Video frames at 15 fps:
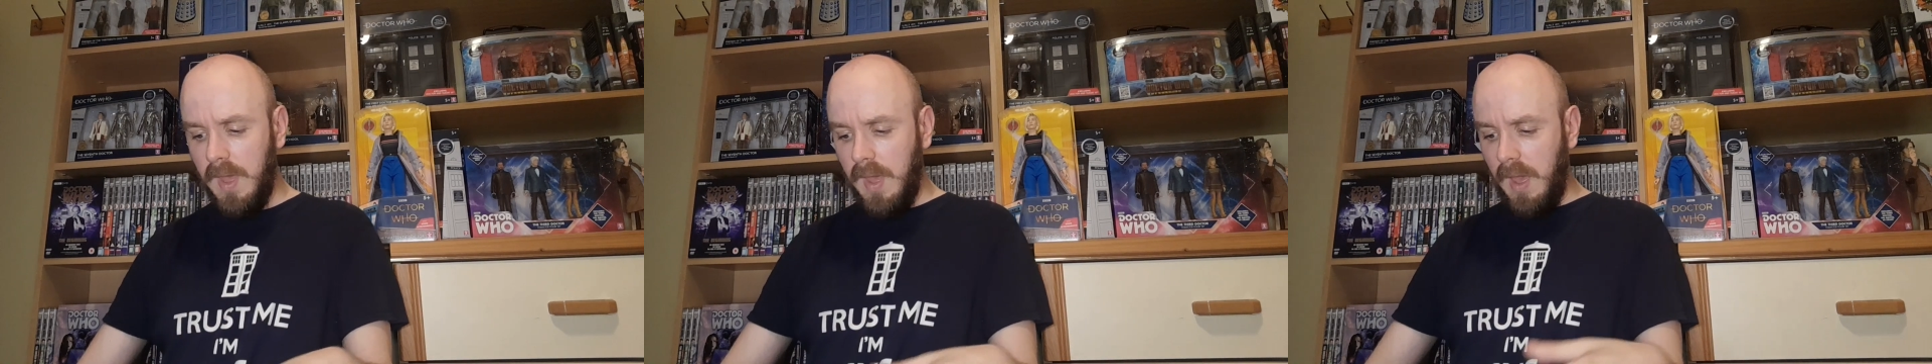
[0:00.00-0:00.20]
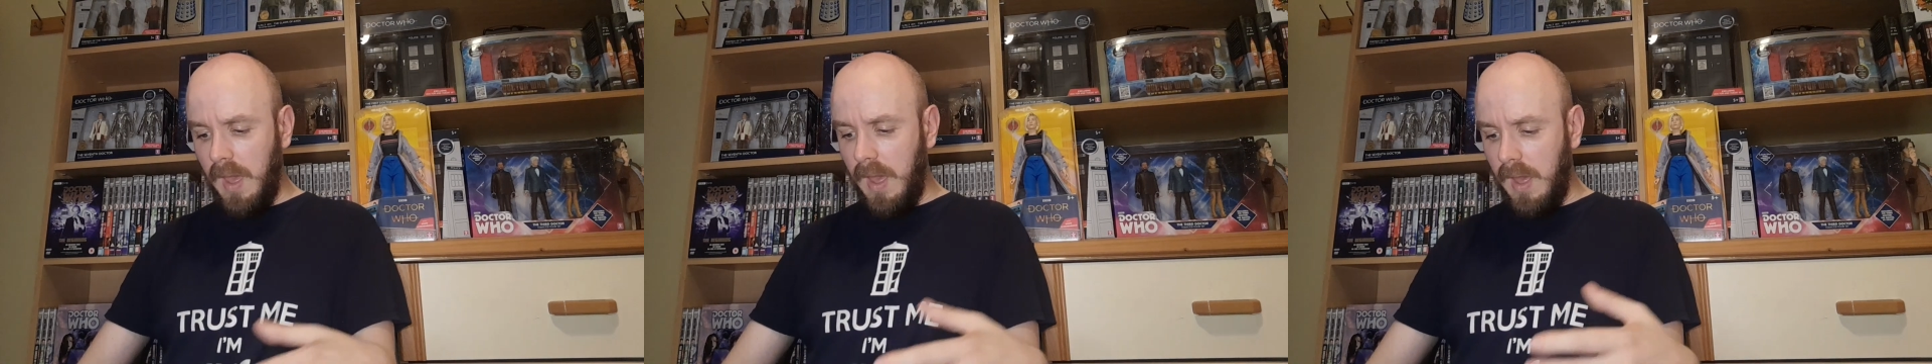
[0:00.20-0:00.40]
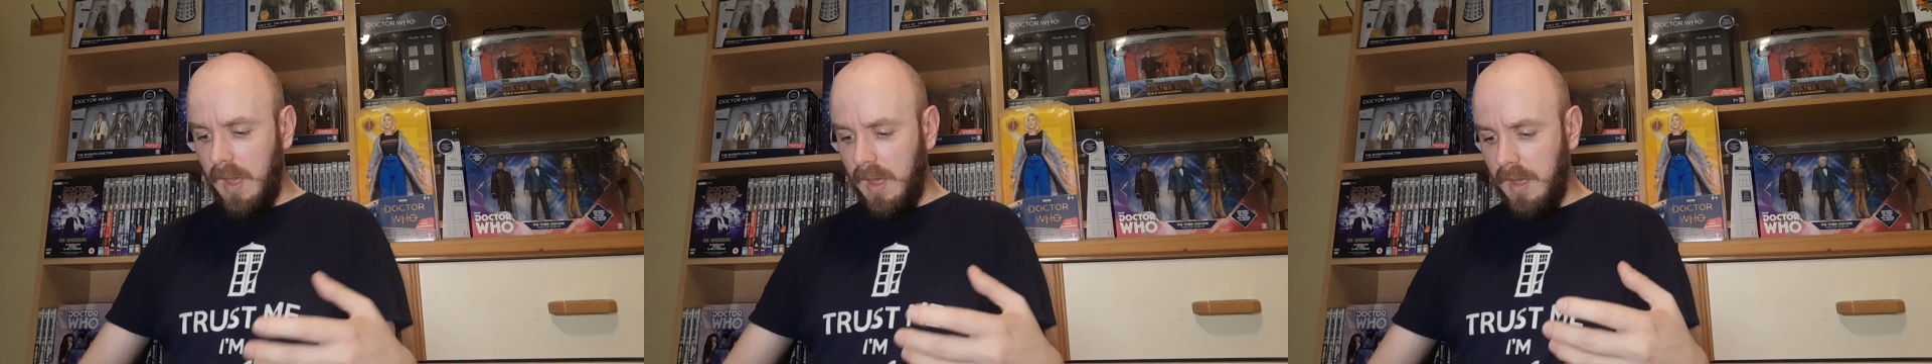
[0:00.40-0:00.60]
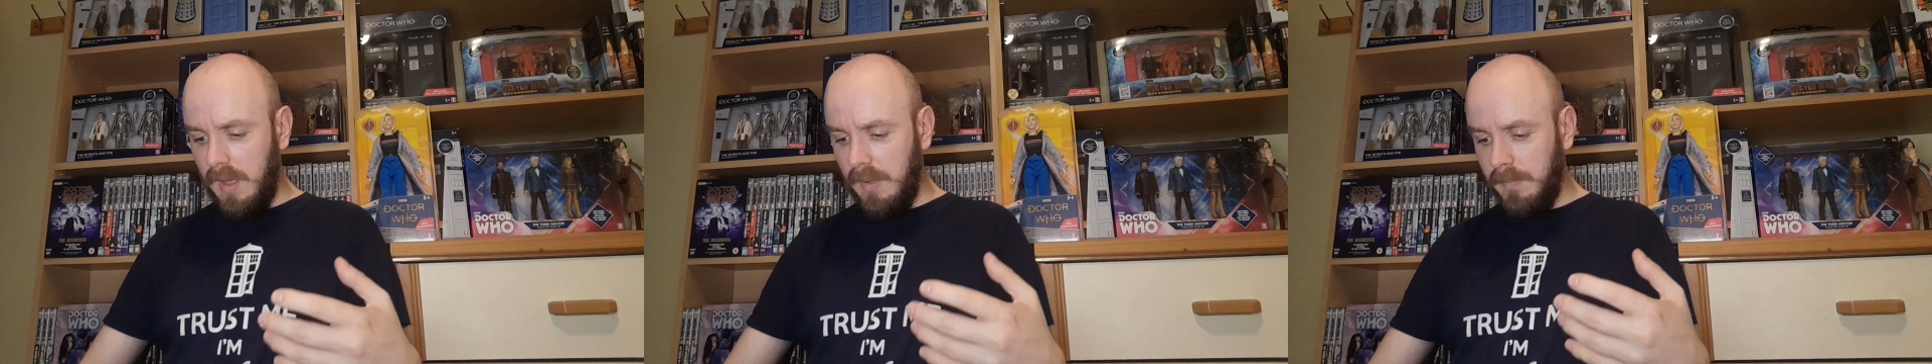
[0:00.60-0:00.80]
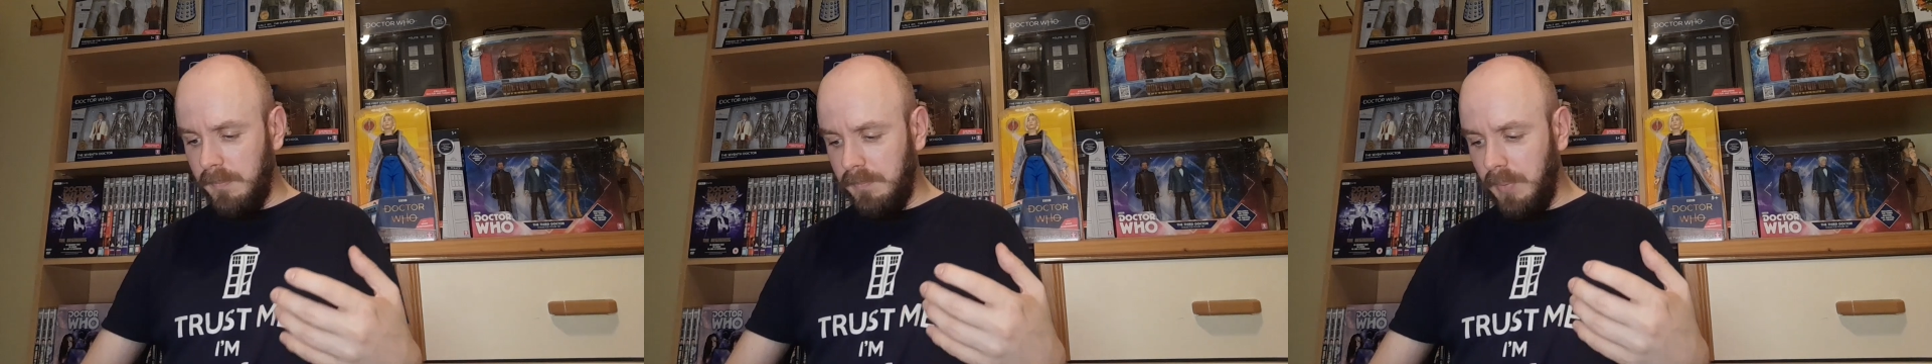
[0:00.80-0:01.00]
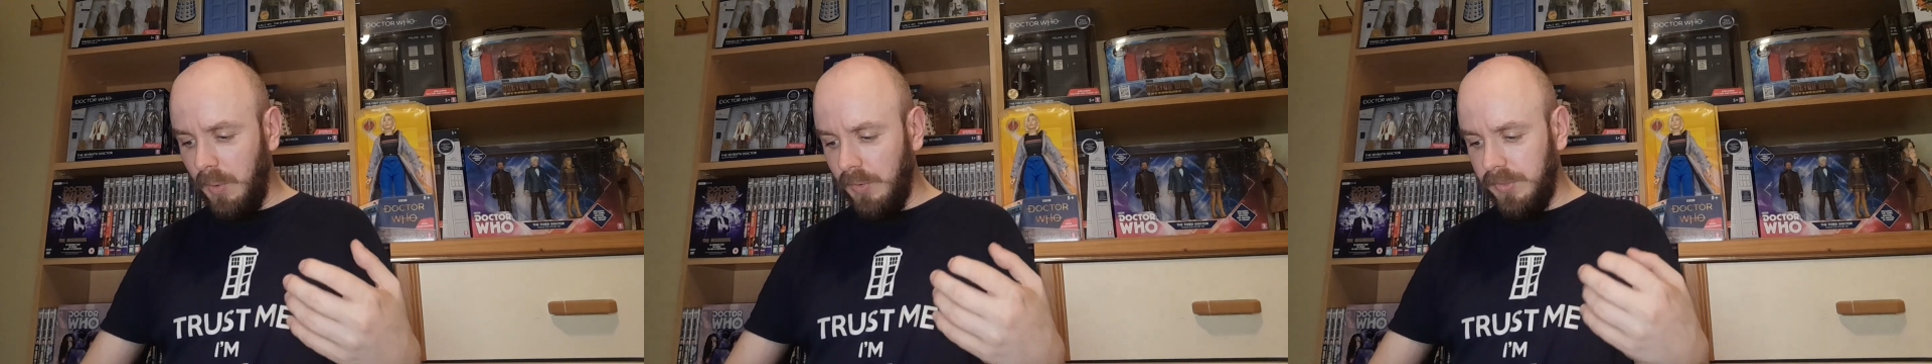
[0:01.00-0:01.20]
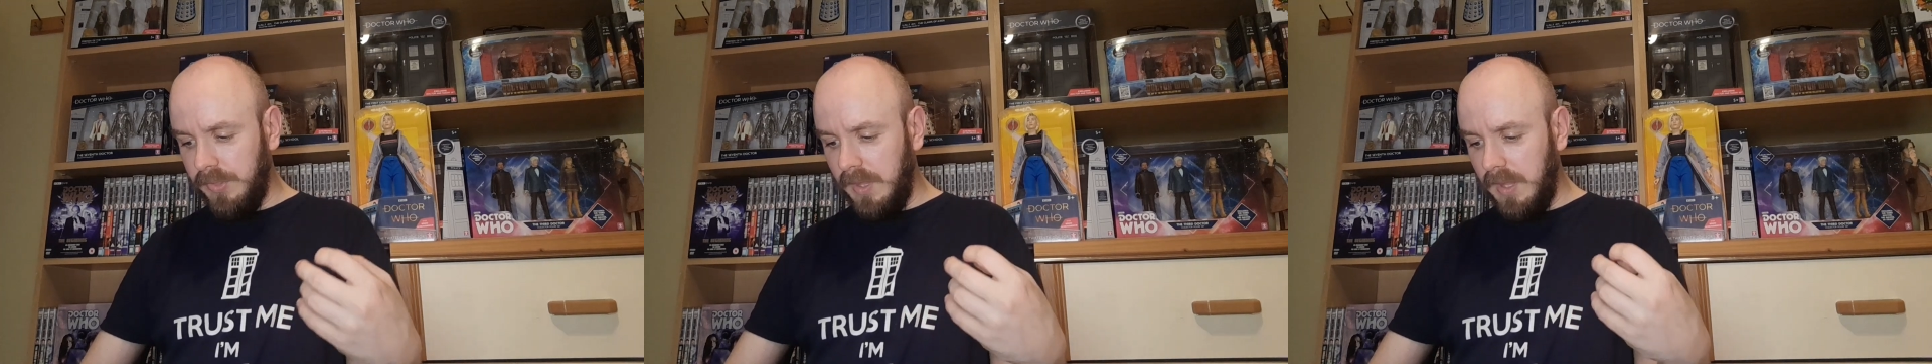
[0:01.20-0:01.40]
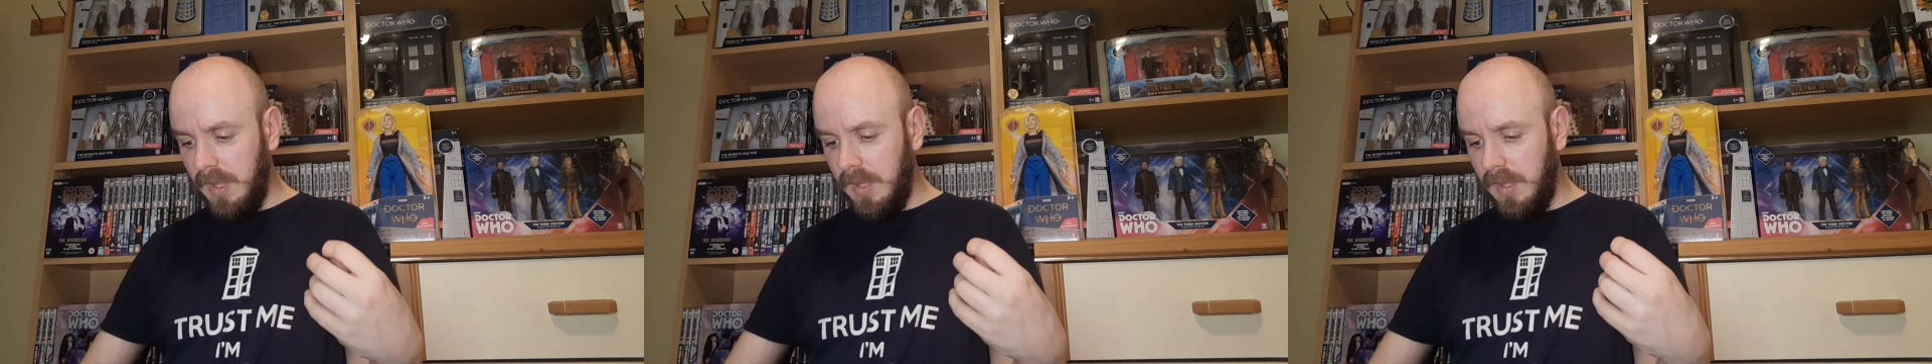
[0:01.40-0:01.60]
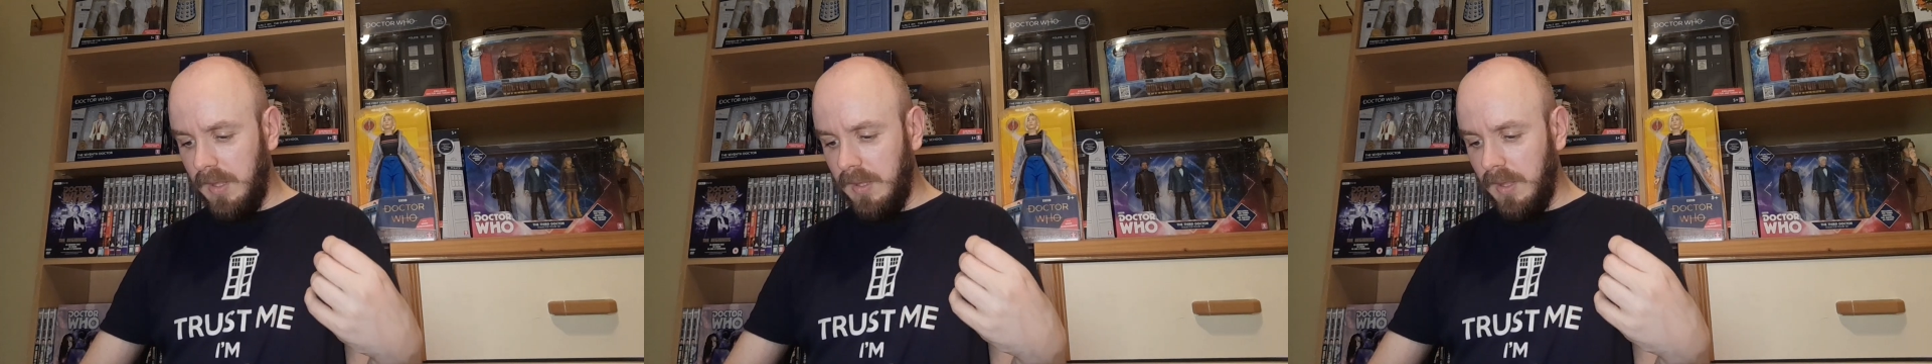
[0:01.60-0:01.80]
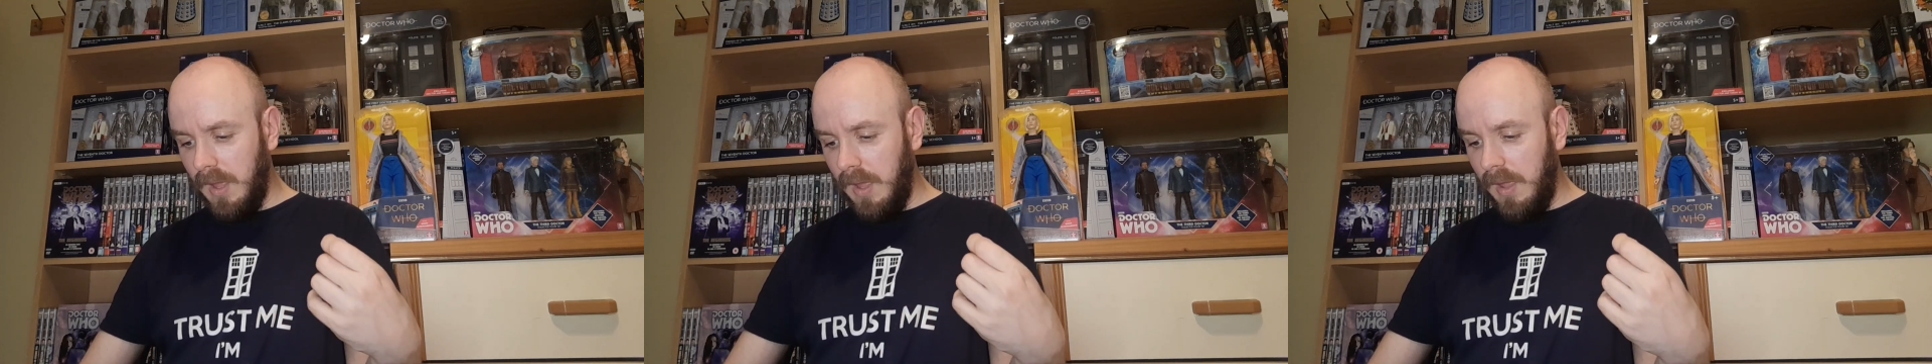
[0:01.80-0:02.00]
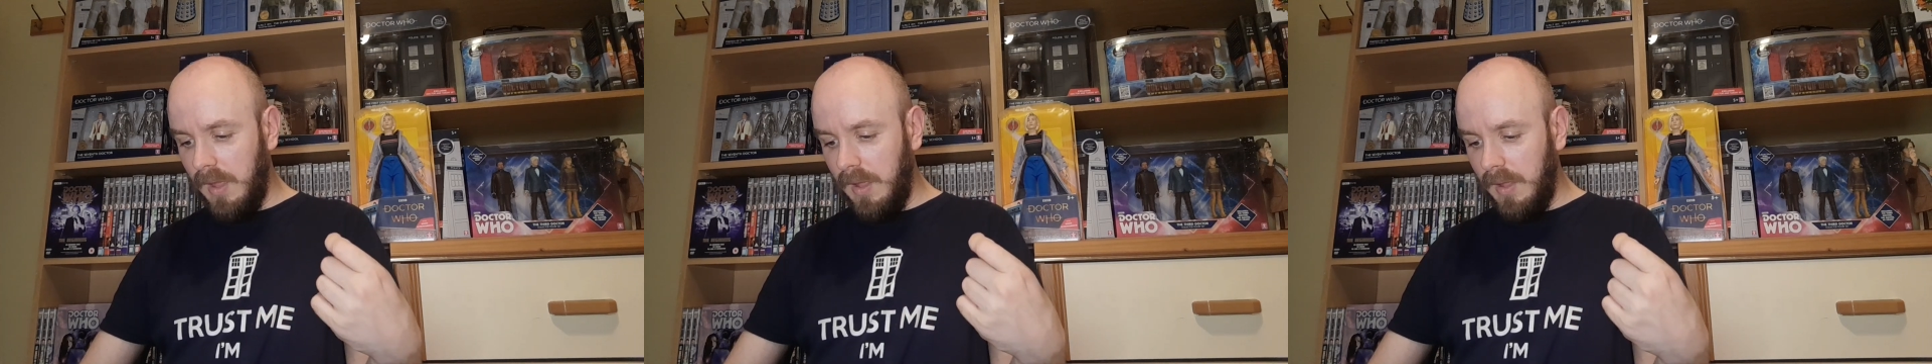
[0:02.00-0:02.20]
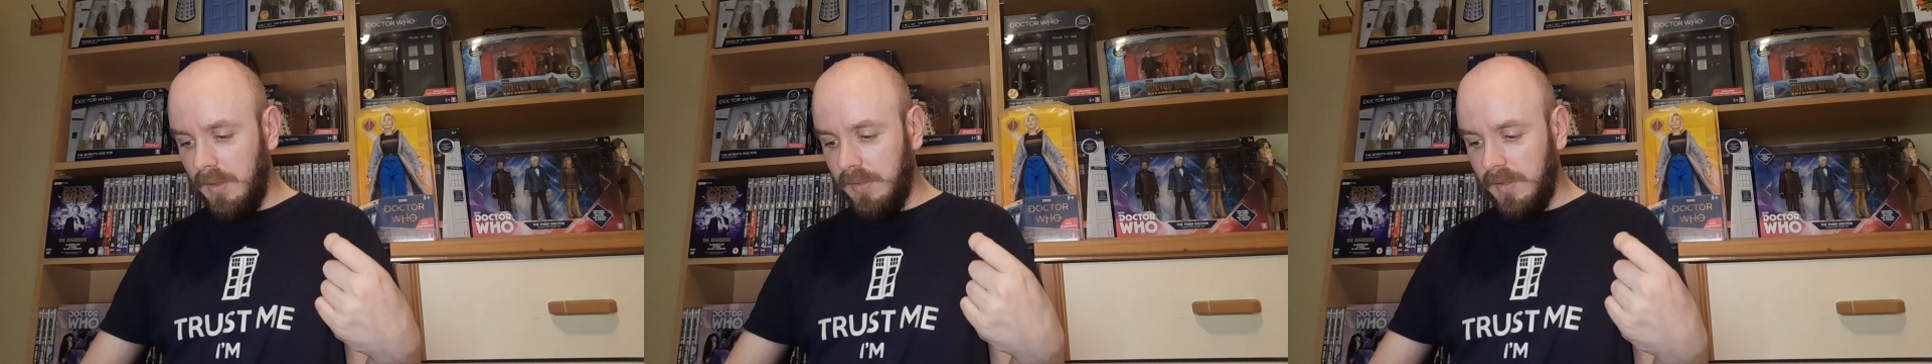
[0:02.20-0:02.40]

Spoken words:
But the